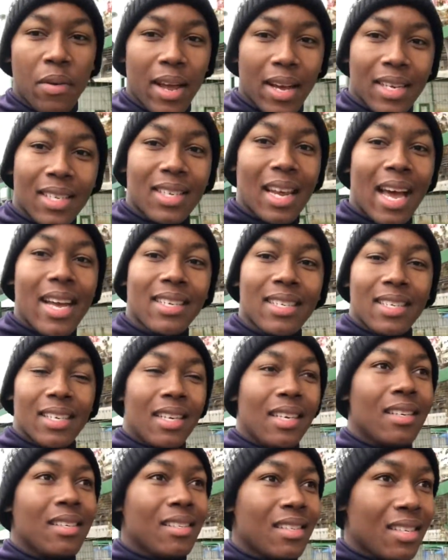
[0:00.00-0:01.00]

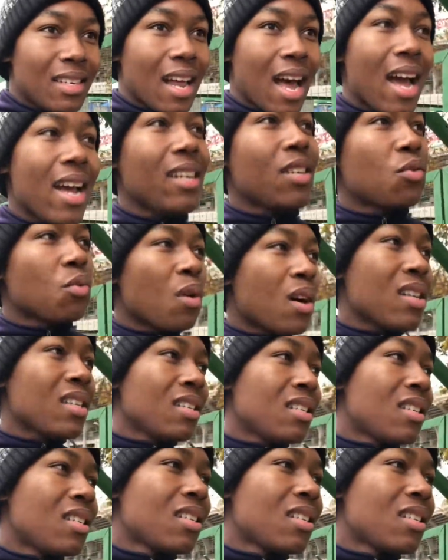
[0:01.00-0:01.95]
exciting. It's nice once